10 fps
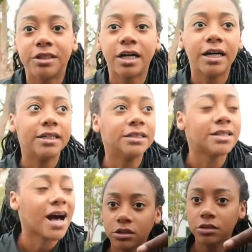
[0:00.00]

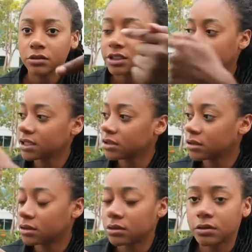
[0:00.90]
you're
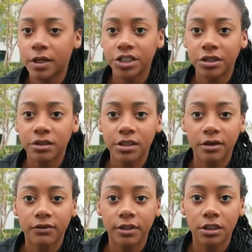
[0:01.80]
watching
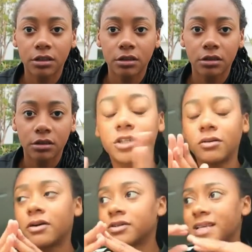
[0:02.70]
yourself here.
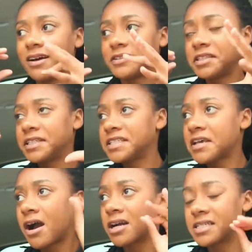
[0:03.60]
So I was having
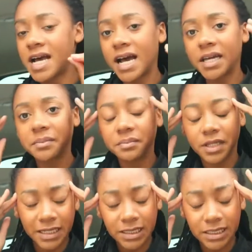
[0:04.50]
this hard time
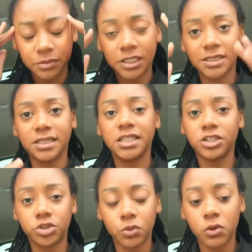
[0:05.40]
mentally because I
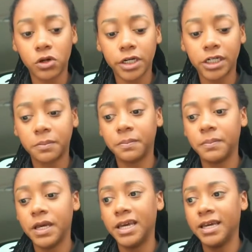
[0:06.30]
needed to work
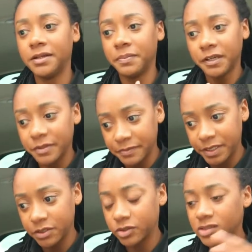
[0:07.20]
and pay my
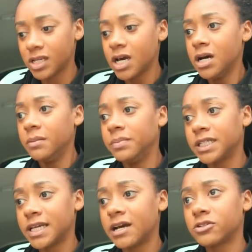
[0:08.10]
bills,
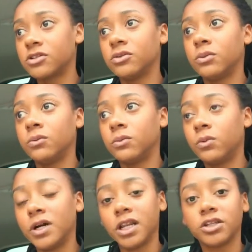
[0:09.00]
but I also
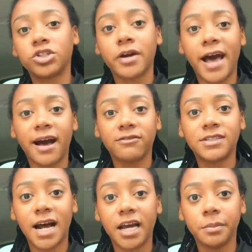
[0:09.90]
wanted to
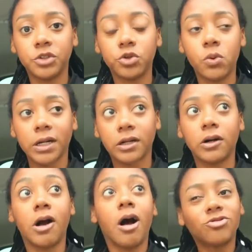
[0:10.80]
have time to
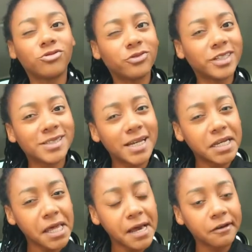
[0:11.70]
work on the things that
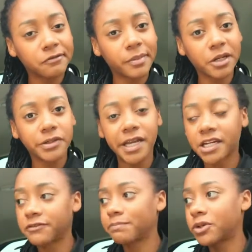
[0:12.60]
I love, my
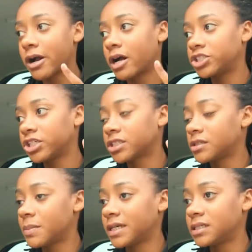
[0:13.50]
creative
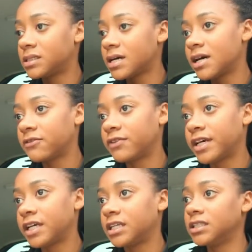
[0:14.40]
projects, my stuff.
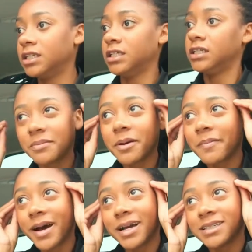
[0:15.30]
And in my
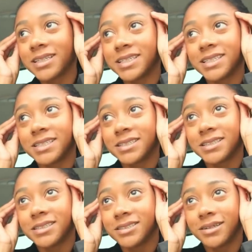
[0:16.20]
mind, like,
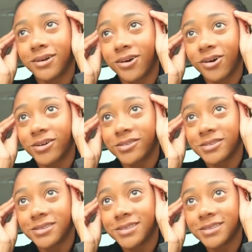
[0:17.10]
no,